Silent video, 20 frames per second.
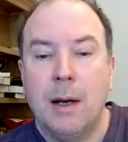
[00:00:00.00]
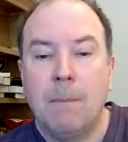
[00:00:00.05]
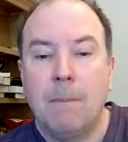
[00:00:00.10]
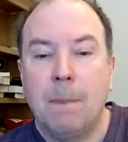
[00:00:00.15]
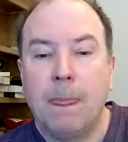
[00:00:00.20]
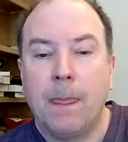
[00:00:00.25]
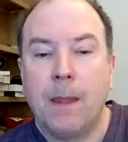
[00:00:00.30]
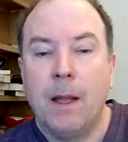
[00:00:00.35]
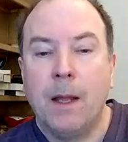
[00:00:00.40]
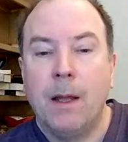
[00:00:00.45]

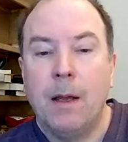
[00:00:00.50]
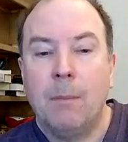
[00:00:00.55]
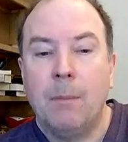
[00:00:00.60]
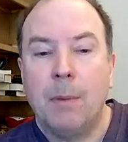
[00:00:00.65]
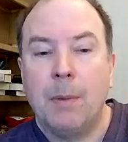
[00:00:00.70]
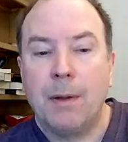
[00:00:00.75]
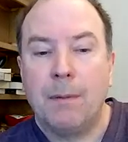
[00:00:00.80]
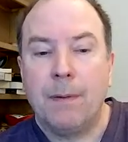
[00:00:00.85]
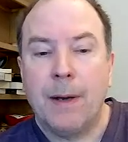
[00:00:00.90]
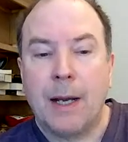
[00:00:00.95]

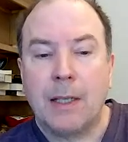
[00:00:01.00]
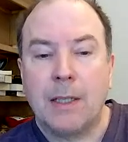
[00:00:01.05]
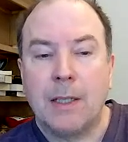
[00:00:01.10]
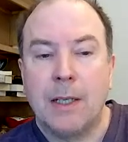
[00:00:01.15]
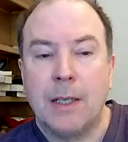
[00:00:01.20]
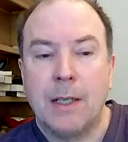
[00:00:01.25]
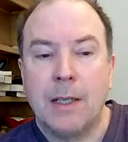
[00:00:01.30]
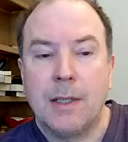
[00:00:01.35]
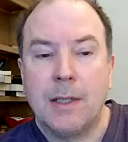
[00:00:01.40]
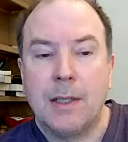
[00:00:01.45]
But the
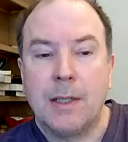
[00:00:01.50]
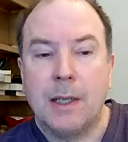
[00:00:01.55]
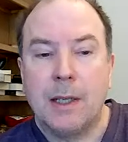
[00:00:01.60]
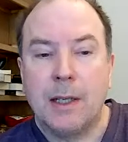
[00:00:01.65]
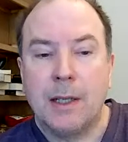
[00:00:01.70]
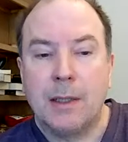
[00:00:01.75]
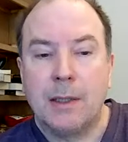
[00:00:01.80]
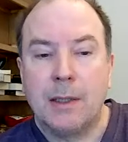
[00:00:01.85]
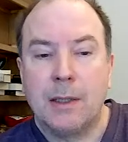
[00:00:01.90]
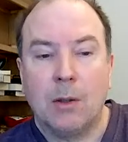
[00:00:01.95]
fact is,
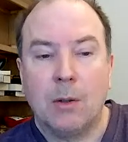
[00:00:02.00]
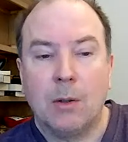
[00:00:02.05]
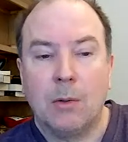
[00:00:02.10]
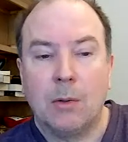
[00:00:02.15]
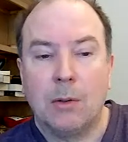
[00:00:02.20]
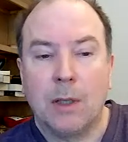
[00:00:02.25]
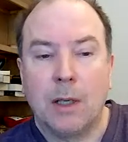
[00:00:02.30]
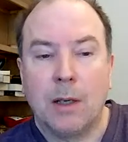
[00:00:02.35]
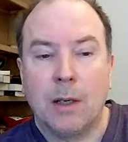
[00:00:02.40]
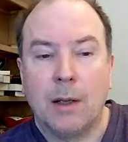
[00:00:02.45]
it
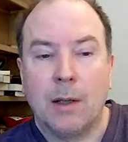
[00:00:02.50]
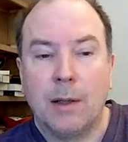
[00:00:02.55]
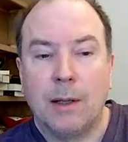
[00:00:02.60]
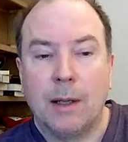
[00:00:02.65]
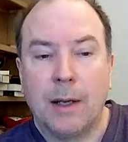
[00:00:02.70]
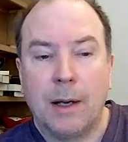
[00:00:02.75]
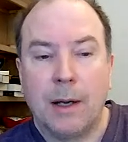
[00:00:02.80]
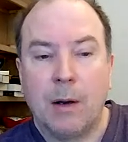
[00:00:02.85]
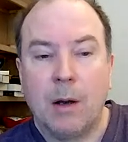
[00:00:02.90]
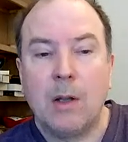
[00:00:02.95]
sold
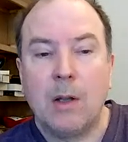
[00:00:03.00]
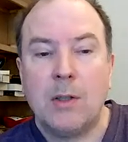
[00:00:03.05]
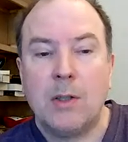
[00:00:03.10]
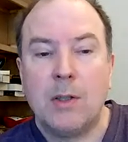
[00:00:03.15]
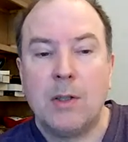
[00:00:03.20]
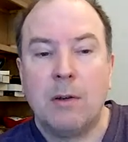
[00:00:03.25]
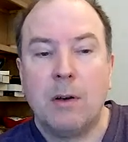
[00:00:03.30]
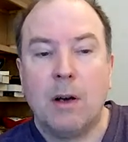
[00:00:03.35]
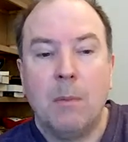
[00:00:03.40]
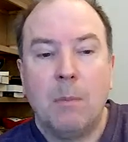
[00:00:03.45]
like
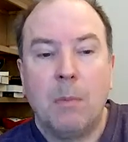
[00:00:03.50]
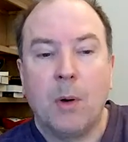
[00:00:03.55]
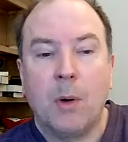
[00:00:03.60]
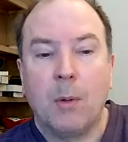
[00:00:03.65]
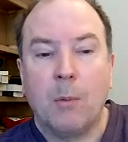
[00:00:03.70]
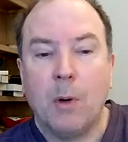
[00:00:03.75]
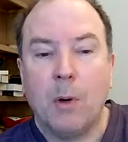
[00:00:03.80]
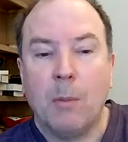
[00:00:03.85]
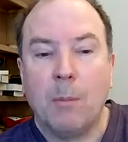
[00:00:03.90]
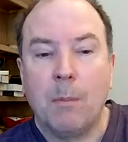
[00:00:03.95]

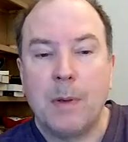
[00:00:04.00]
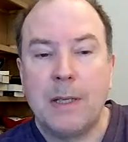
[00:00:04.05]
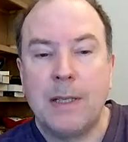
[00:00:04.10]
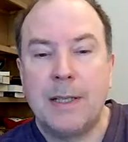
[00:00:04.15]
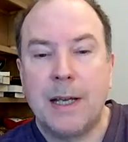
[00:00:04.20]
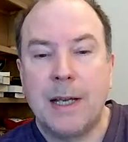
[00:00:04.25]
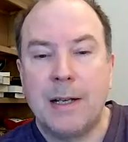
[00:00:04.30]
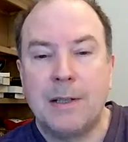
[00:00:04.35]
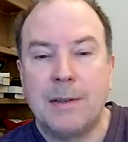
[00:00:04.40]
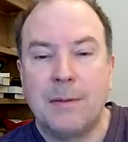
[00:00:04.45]

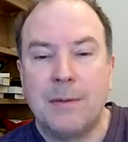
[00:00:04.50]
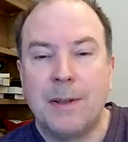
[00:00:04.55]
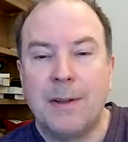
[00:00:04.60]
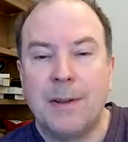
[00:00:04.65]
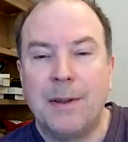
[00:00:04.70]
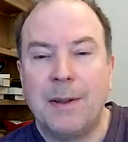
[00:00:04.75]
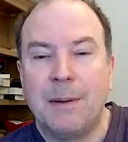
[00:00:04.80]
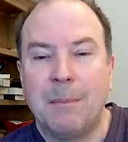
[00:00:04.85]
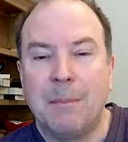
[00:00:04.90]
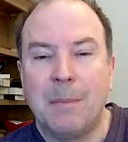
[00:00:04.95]
0.1% of
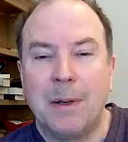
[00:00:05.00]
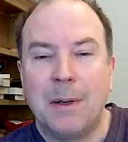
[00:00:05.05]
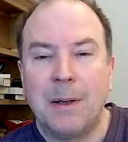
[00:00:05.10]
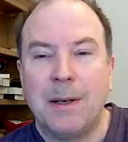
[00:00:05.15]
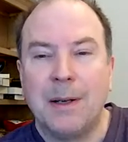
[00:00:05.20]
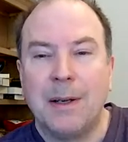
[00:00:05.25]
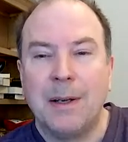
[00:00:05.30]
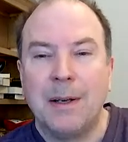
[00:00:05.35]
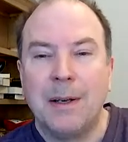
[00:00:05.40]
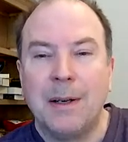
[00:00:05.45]
the
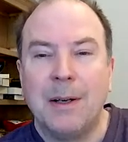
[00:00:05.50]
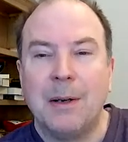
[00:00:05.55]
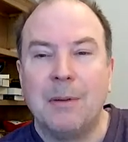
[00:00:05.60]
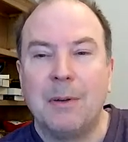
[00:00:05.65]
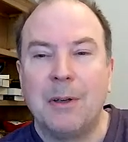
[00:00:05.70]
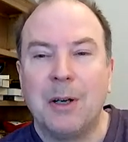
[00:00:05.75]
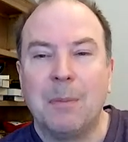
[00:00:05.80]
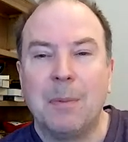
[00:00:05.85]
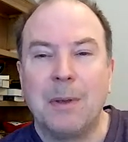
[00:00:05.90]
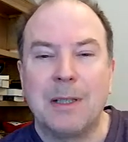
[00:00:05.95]
number
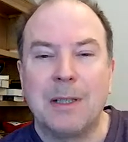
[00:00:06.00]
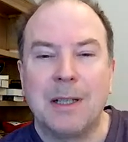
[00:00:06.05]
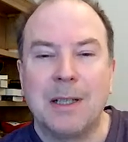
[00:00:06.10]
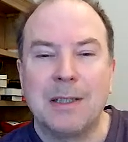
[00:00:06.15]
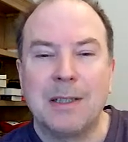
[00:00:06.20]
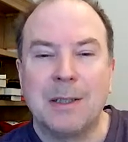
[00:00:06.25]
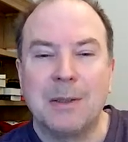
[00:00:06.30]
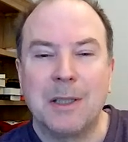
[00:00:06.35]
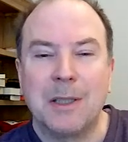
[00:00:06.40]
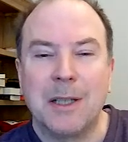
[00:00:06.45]
of copies
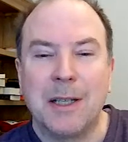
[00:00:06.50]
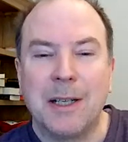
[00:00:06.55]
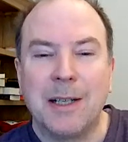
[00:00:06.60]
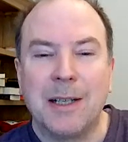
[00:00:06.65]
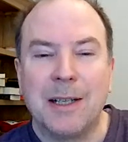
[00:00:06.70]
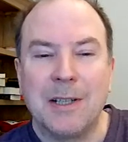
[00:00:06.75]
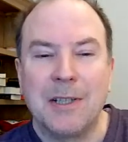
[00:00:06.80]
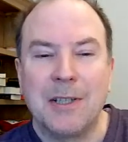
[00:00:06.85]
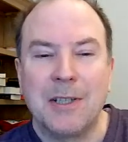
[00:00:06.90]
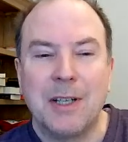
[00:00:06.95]
I sold in
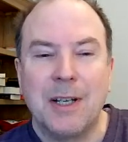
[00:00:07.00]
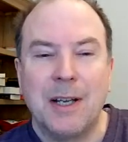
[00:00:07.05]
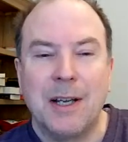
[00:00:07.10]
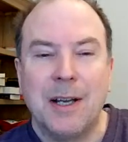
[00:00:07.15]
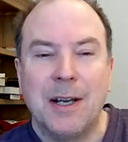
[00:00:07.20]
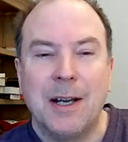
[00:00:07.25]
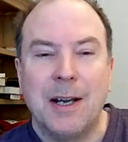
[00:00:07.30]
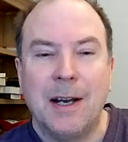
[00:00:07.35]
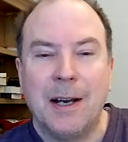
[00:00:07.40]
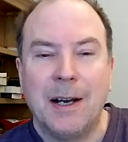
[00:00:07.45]
English,
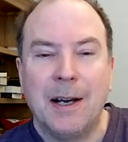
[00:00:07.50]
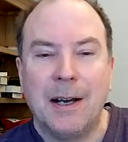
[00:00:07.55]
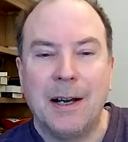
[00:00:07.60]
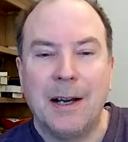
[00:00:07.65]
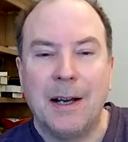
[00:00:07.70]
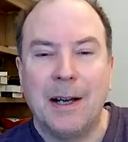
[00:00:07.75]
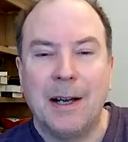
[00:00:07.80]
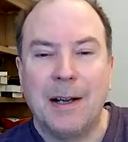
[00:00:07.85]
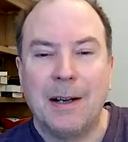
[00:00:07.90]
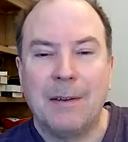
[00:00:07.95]

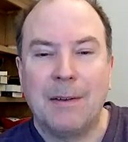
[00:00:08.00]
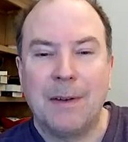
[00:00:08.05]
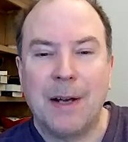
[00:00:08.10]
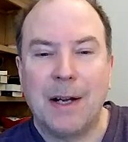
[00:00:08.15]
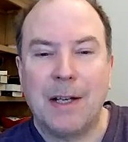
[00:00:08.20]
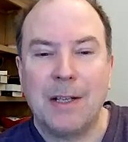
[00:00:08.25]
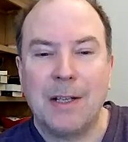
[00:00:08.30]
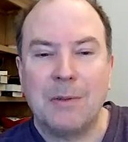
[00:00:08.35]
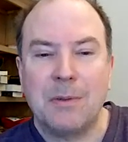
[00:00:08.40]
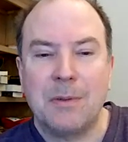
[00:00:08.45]
and
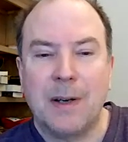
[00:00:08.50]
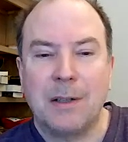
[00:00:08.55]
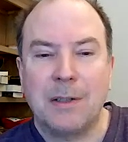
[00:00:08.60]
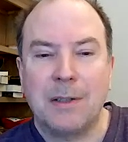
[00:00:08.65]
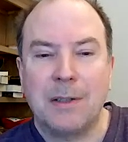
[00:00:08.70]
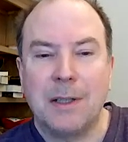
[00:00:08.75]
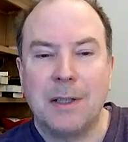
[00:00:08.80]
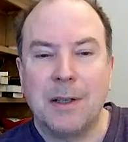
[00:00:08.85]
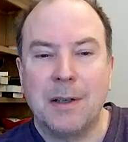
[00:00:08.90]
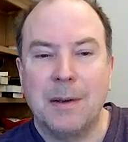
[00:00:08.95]
vanished
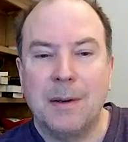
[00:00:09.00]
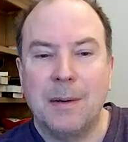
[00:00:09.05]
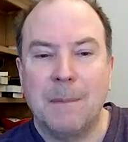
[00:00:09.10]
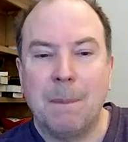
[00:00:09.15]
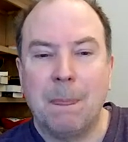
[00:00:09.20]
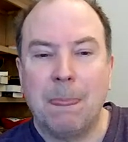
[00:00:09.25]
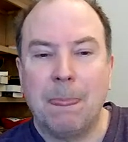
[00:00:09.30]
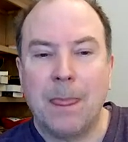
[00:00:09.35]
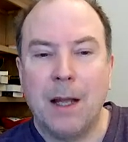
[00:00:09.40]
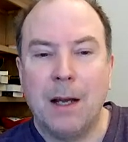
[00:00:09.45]
without a
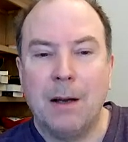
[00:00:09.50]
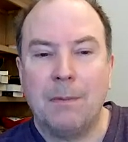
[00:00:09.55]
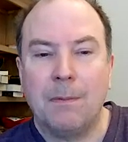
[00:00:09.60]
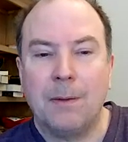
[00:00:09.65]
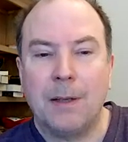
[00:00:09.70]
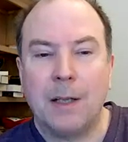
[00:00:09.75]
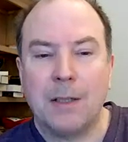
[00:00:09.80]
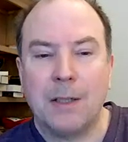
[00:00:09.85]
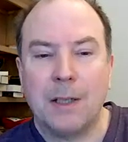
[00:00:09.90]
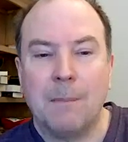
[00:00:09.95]

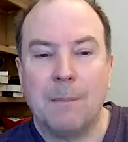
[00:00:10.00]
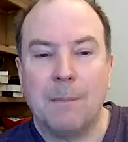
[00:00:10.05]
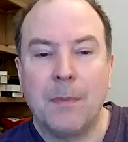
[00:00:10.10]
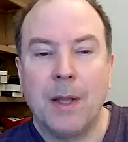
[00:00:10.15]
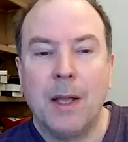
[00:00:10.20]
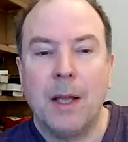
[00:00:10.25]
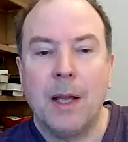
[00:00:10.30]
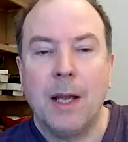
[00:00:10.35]
flutter.